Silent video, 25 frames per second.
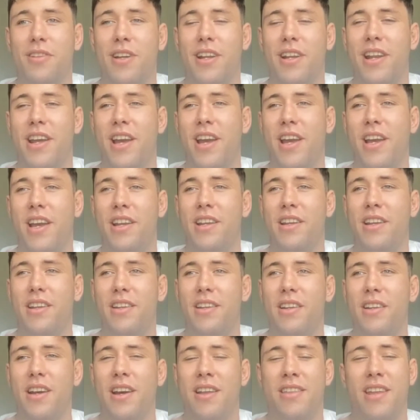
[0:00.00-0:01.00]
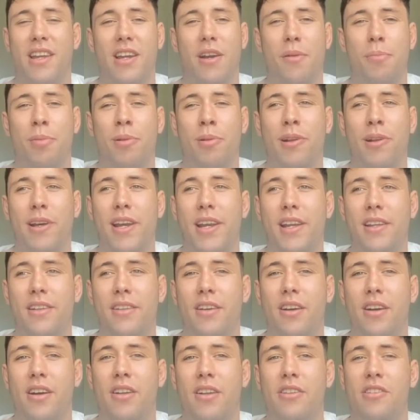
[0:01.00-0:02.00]
And then I think I
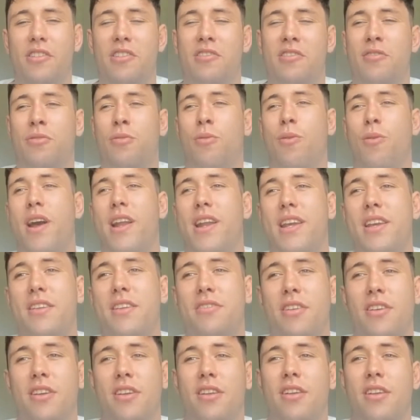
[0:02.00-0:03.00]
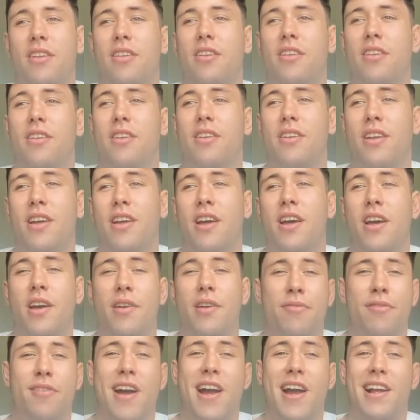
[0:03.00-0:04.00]
played under 20s
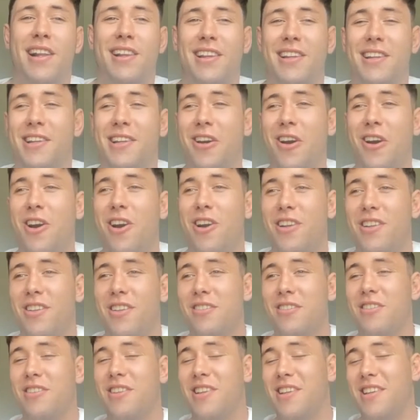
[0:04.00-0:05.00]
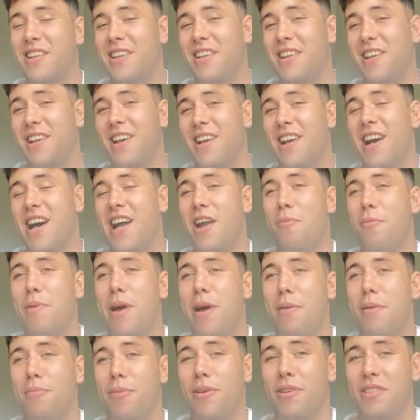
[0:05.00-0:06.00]
at Franklin Gardens, and I
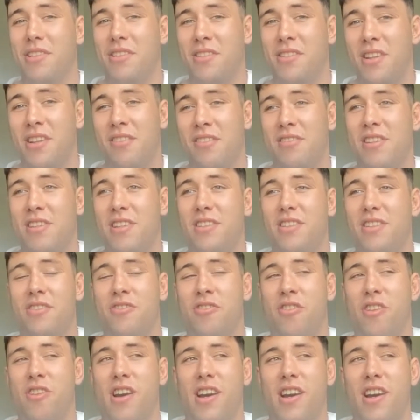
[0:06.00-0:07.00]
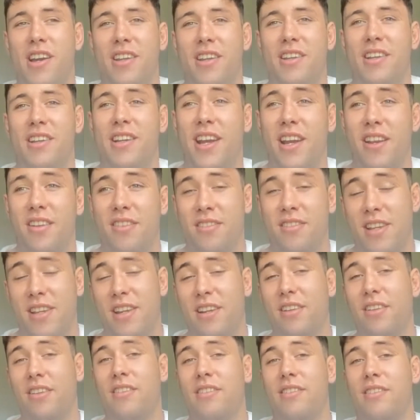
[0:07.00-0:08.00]
remember just conceding a try against
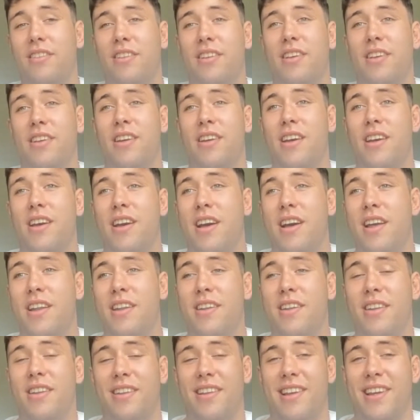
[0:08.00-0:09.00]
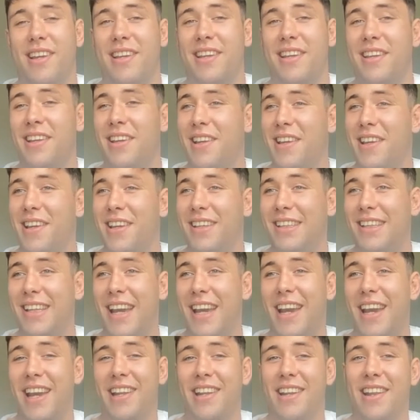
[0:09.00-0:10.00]
England, and like
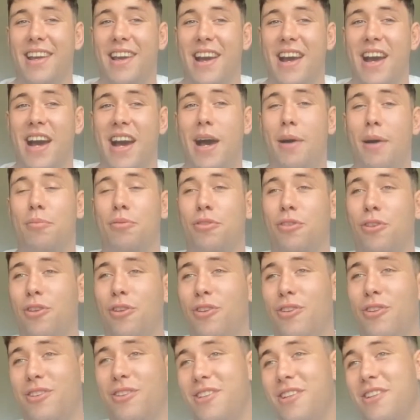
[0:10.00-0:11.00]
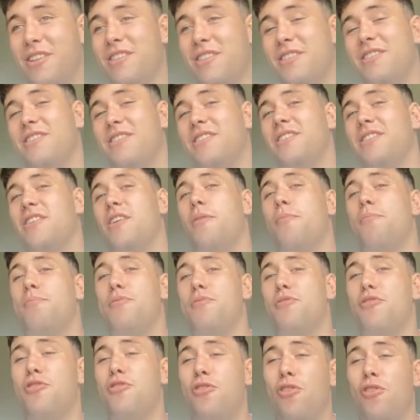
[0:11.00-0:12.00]
getting absolute just
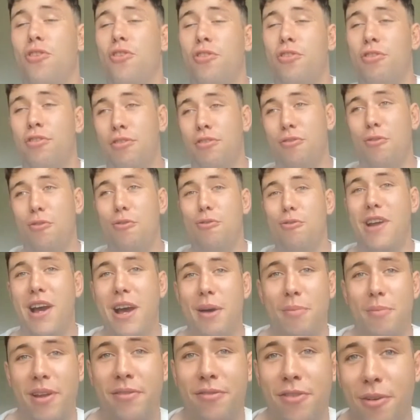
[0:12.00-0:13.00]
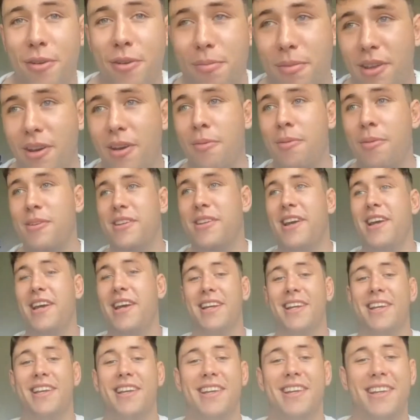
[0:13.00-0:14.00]
abuse thrown at me from the upper
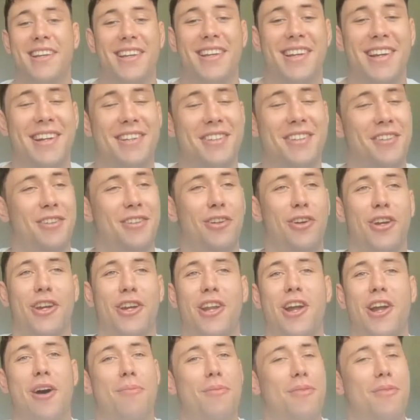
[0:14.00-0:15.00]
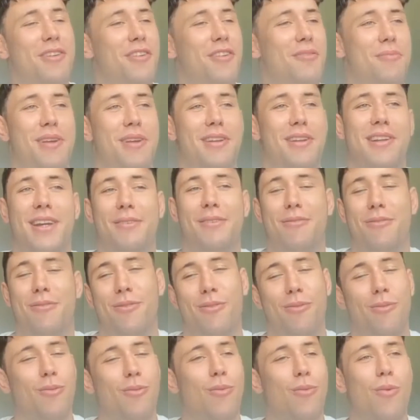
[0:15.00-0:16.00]
deck, and just looking up and just being like,
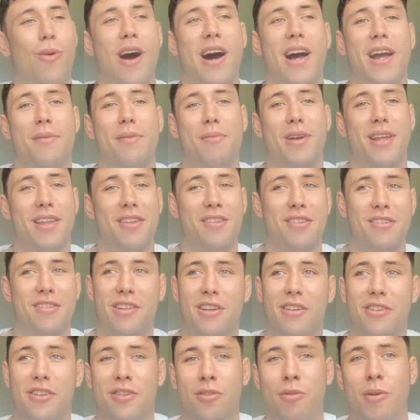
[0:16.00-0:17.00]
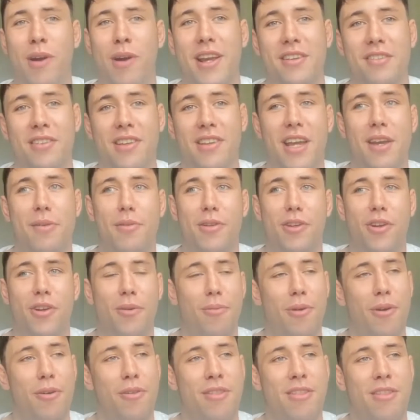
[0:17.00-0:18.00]
"Why, mate? This is an under 20s game, and you're
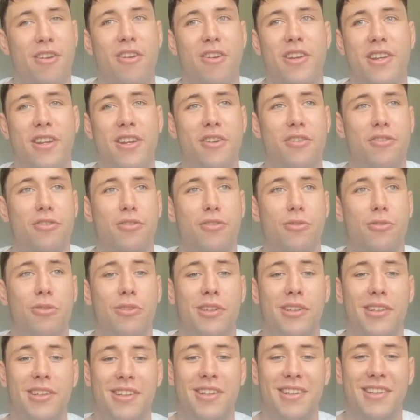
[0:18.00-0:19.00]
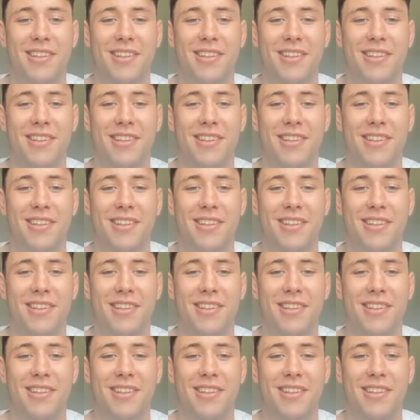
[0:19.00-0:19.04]
about 30 years old."